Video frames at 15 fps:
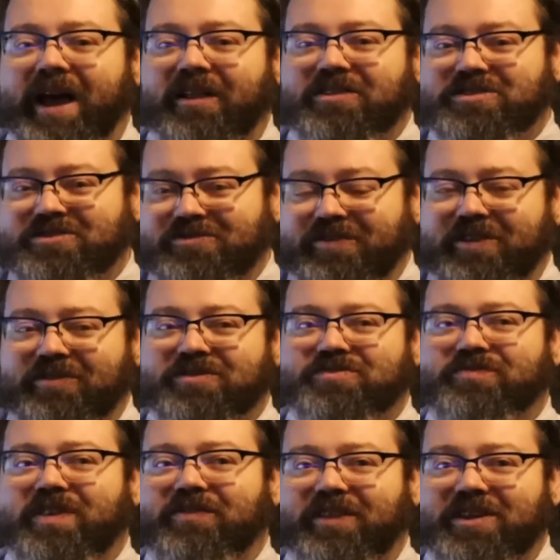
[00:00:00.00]
Alistair
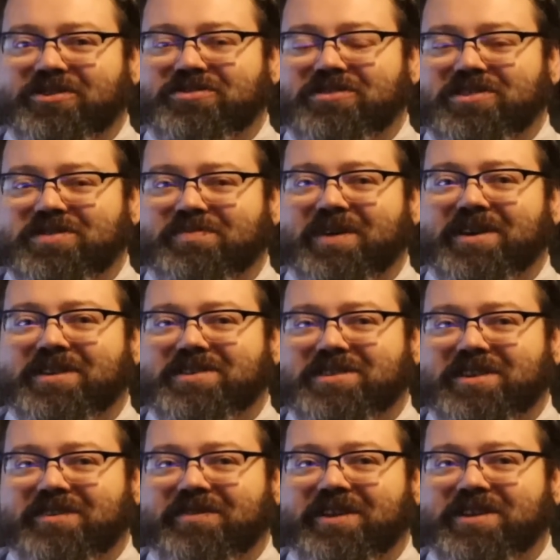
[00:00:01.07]
Reynolds' Revelation Space
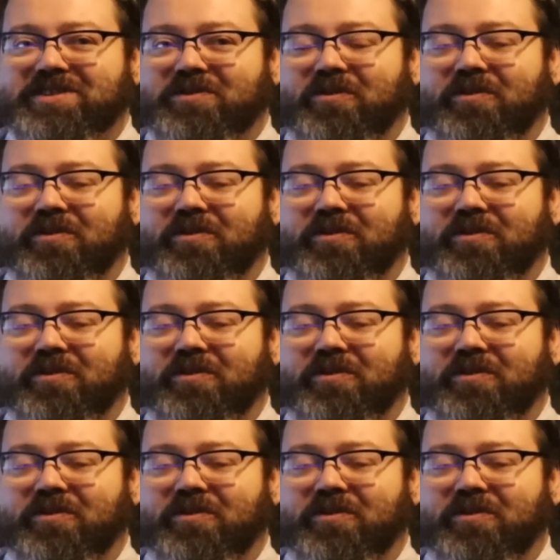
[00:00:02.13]
series,